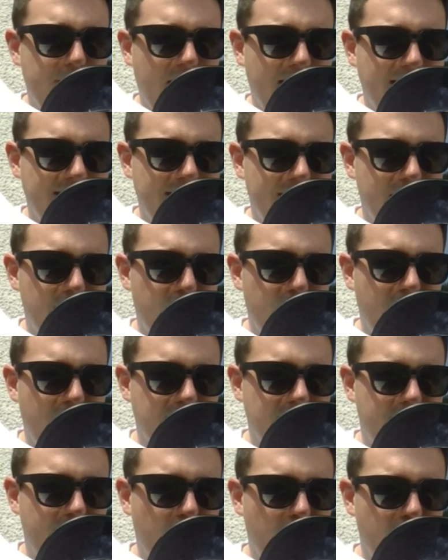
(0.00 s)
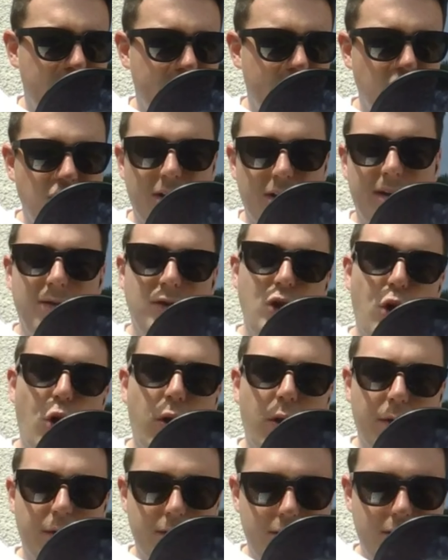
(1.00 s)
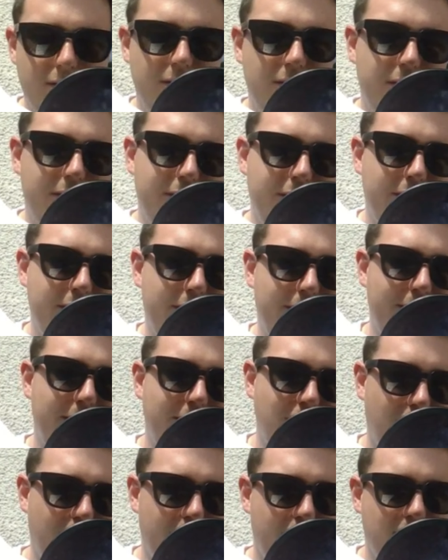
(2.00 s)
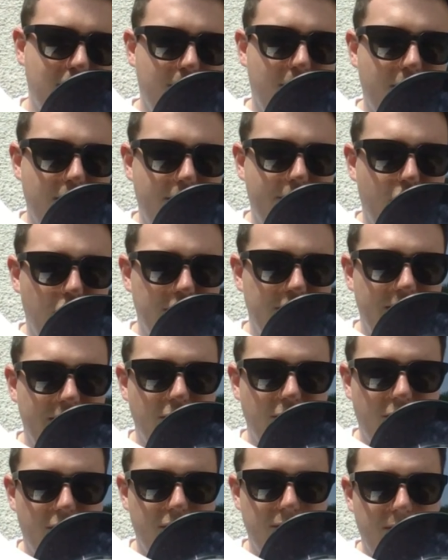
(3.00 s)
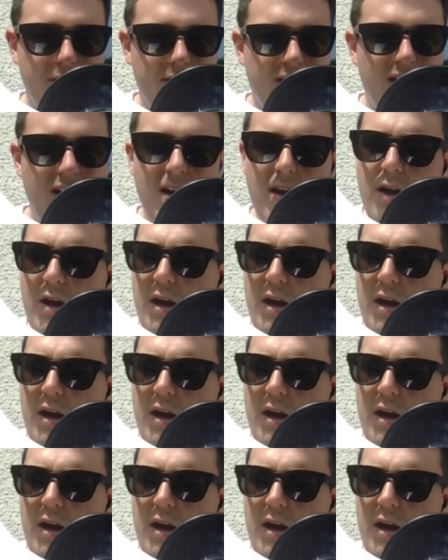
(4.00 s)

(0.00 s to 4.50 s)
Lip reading: and enterprise dollars a month, $45 a month.